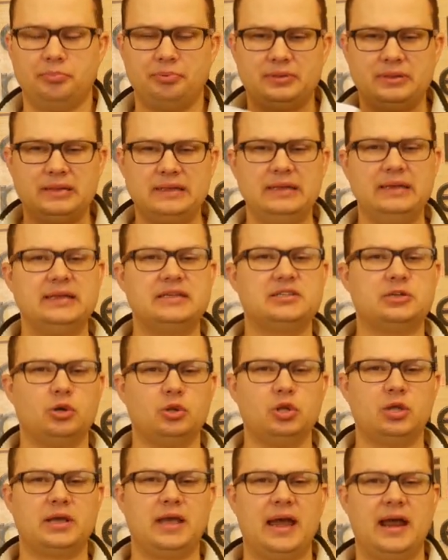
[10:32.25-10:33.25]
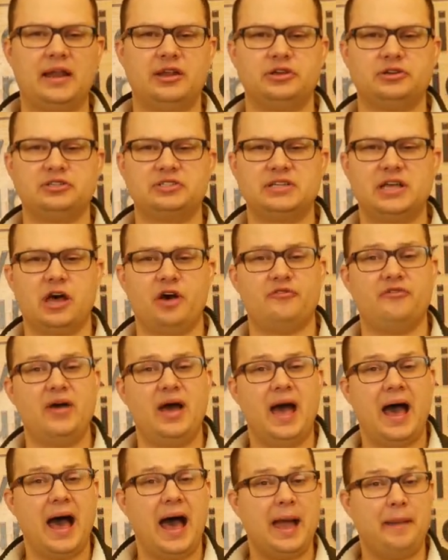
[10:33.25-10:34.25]
Please go look at it yourself.
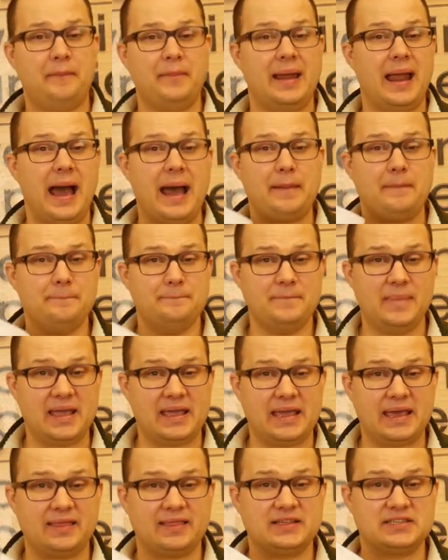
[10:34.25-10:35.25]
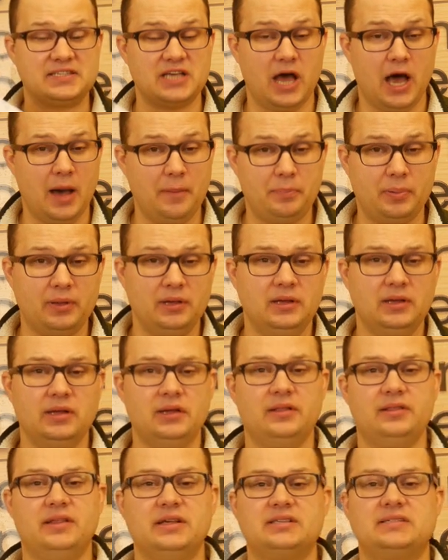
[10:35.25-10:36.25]
I'm not making this up.
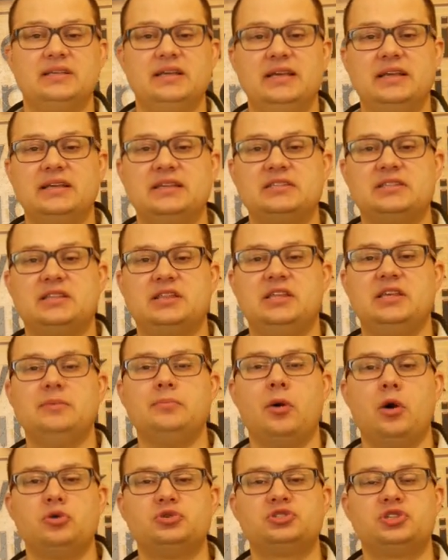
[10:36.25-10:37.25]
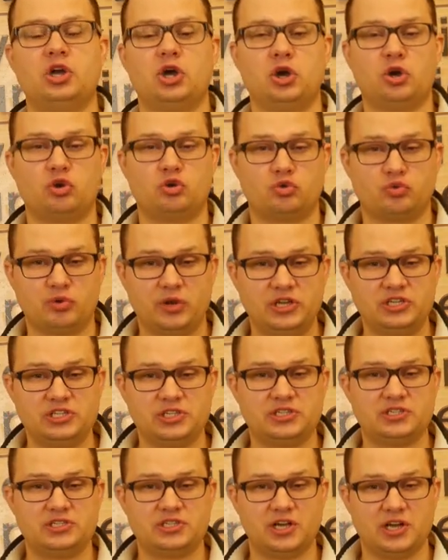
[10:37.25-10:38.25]
This is the most
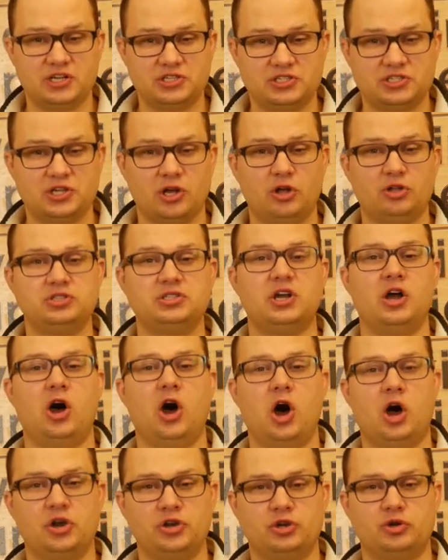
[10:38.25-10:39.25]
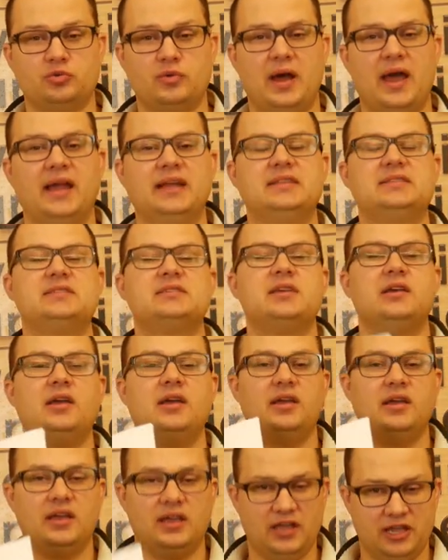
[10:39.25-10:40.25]
egregious assault on your rights
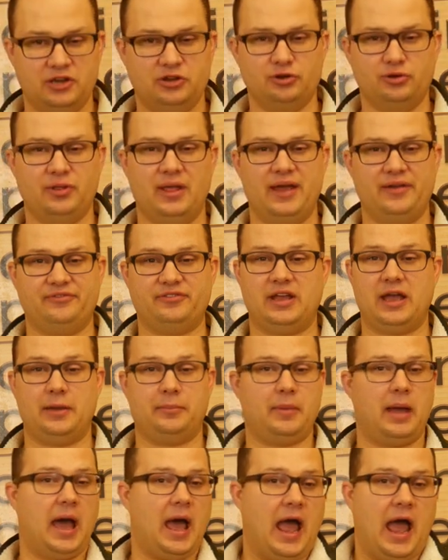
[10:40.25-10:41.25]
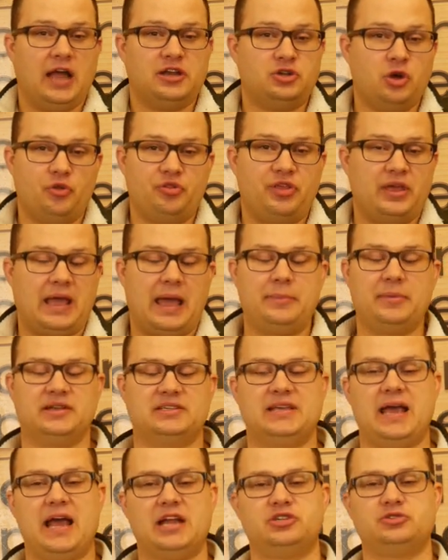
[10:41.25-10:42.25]
in your lifetime. I, don't think I'm
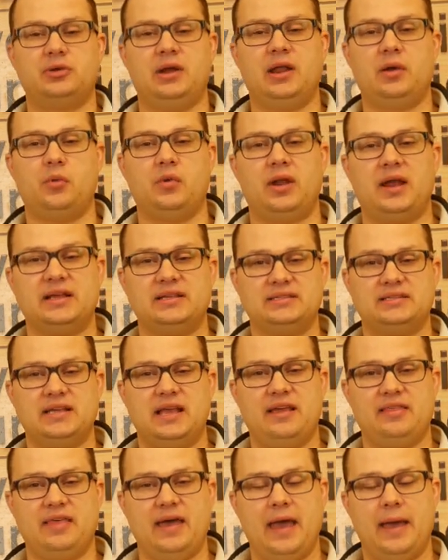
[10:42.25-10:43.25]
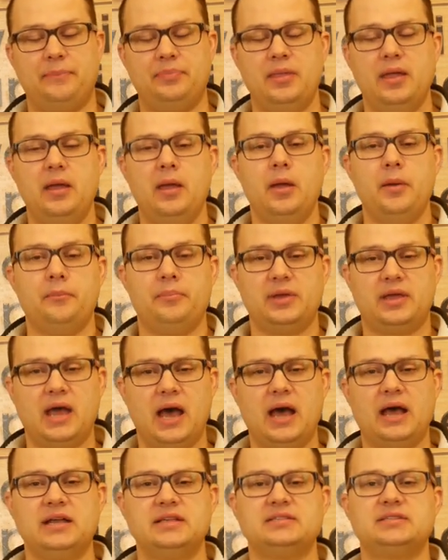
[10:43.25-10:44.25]
exaggerating when I say that
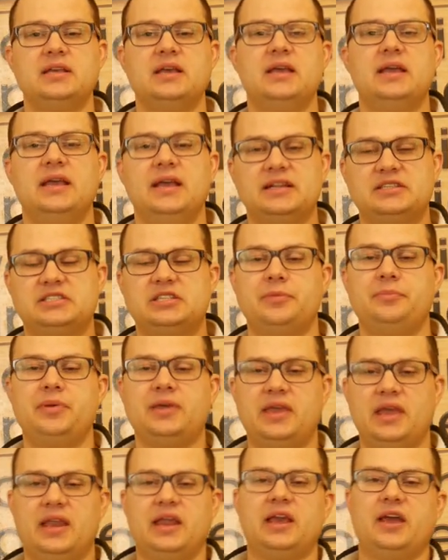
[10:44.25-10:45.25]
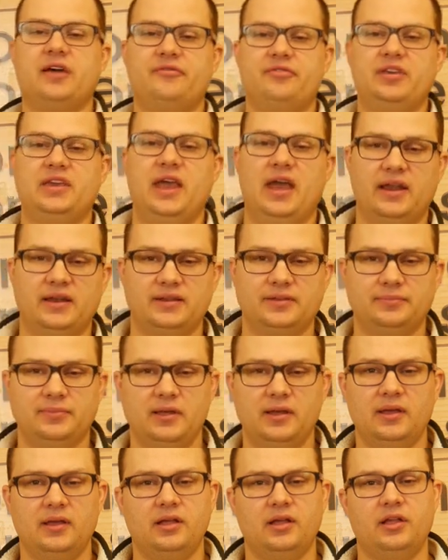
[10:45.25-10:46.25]
because it's the beginning of the end.
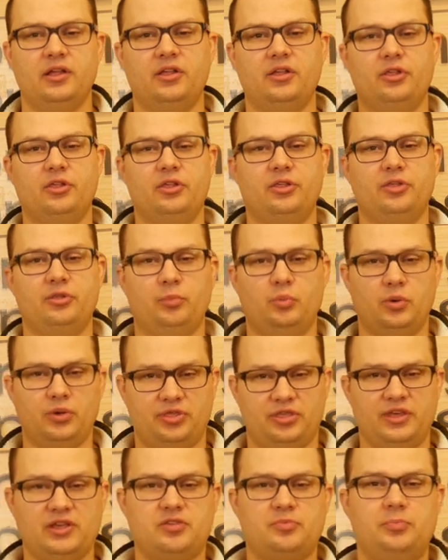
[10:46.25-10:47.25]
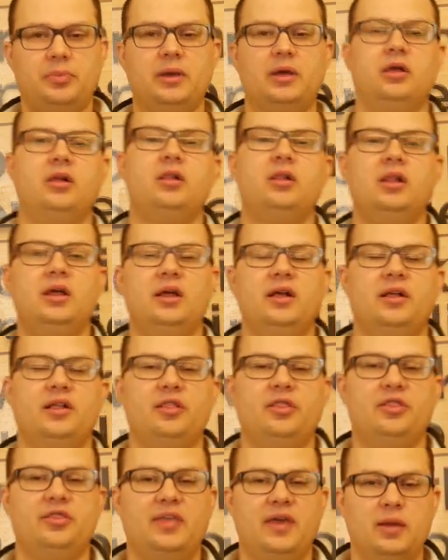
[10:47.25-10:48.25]
Uh, with this bill,
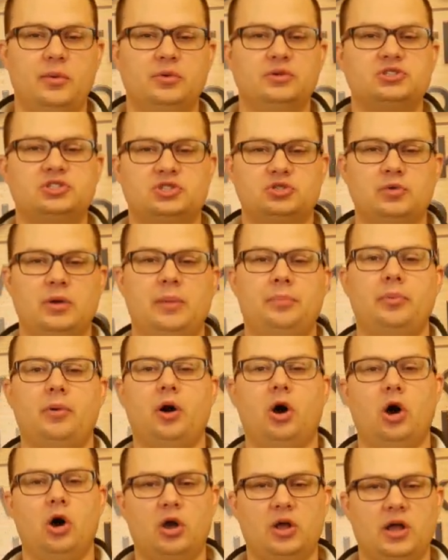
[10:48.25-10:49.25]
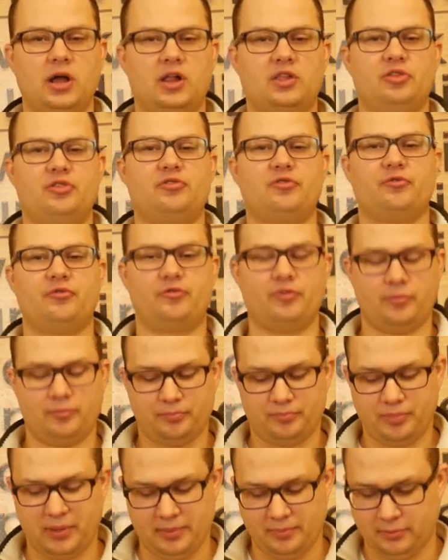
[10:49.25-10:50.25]
they would strip all guns
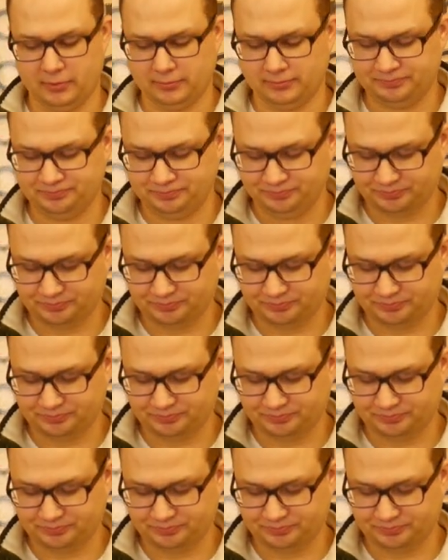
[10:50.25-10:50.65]
from people.